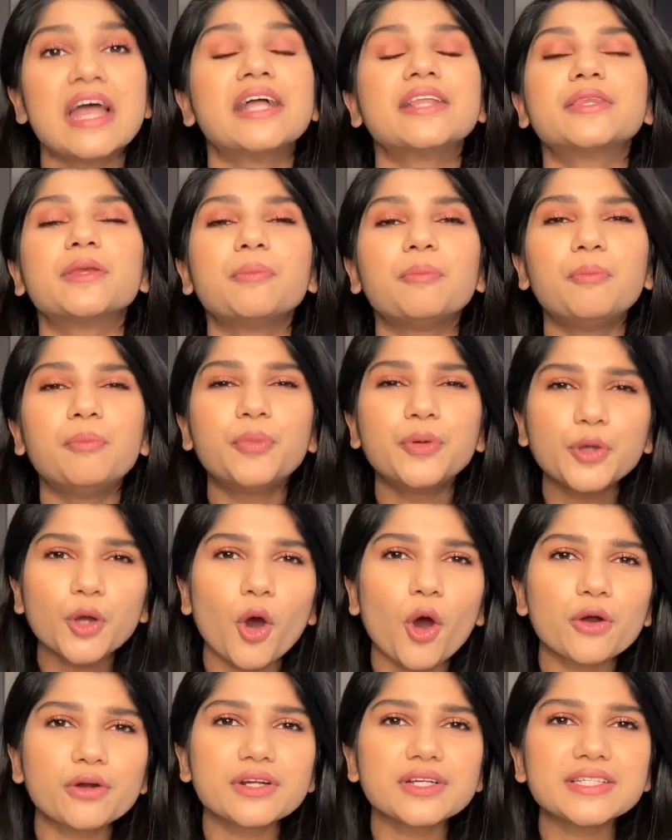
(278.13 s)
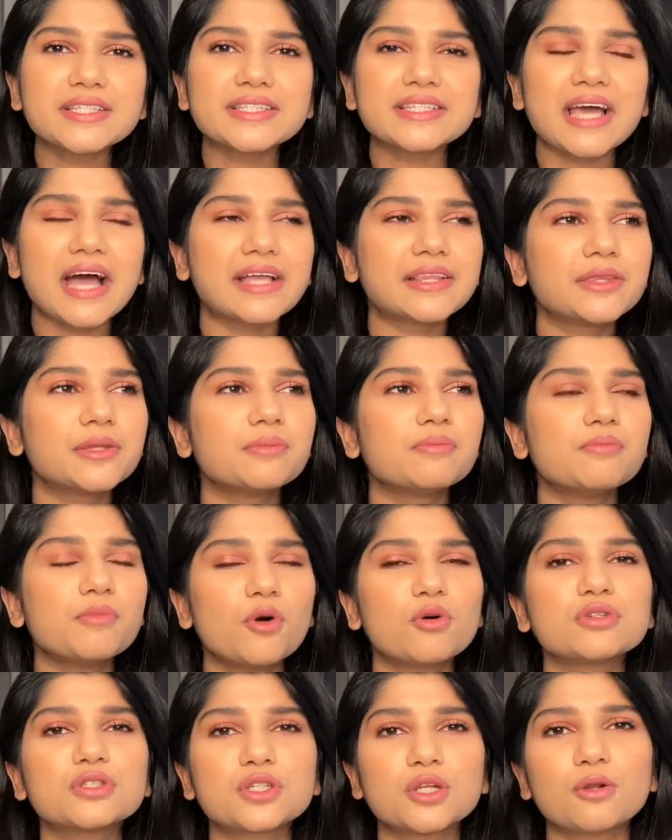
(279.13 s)
The purest and the
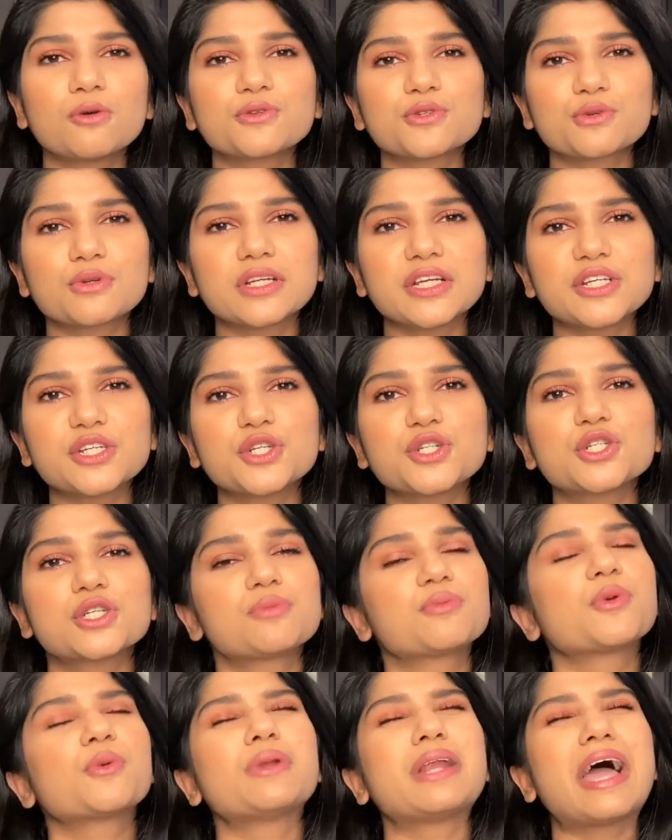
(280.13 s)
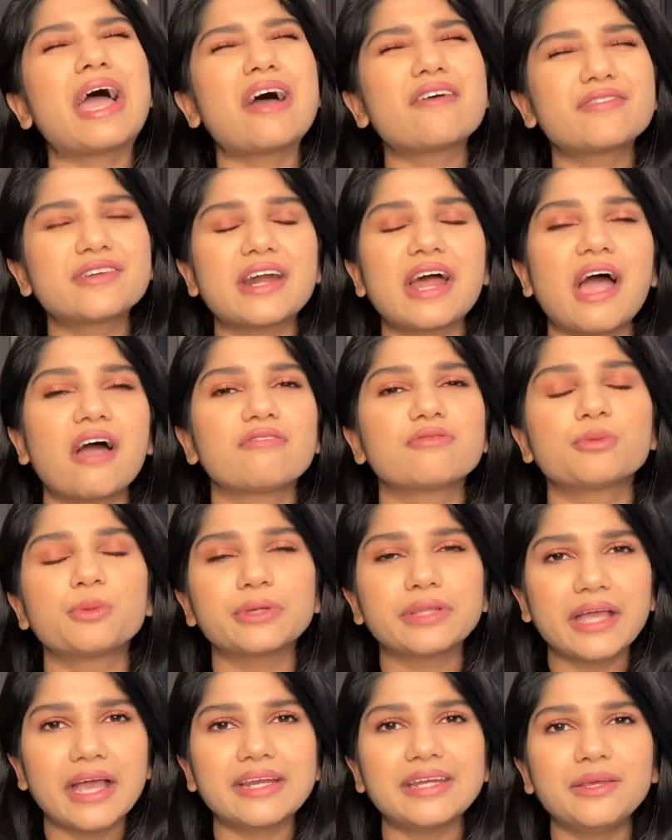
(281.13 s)
most close relationship you will ever have
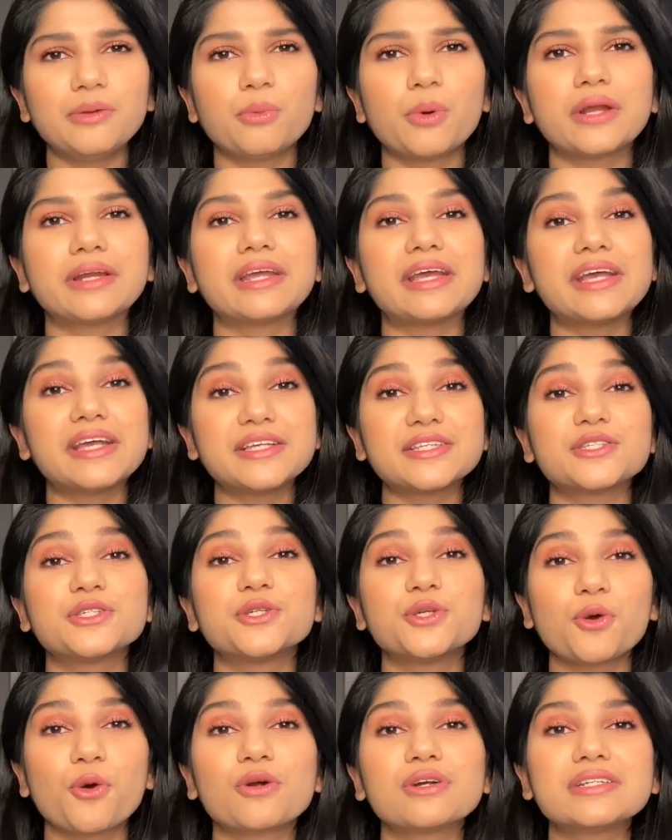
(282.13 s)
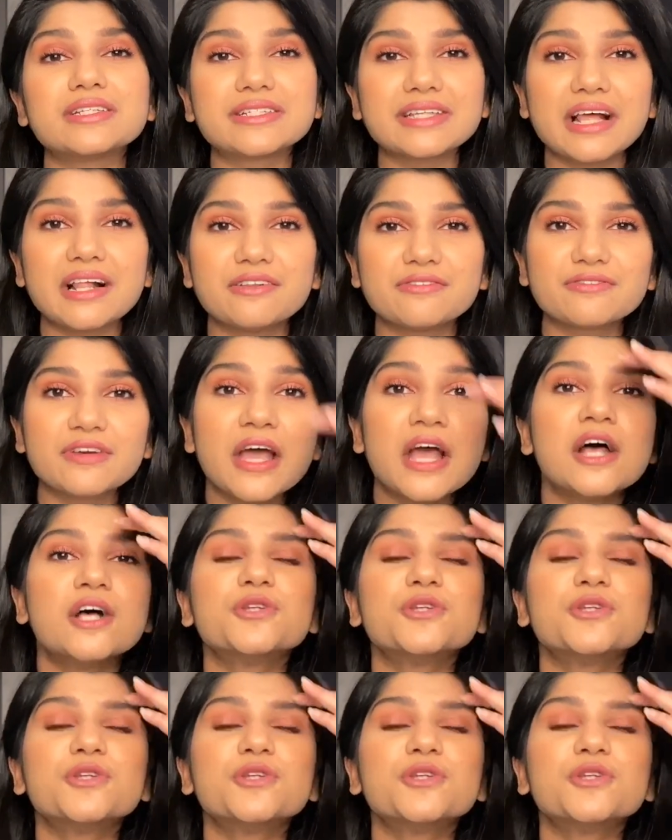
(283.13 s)
with anyone is yourself.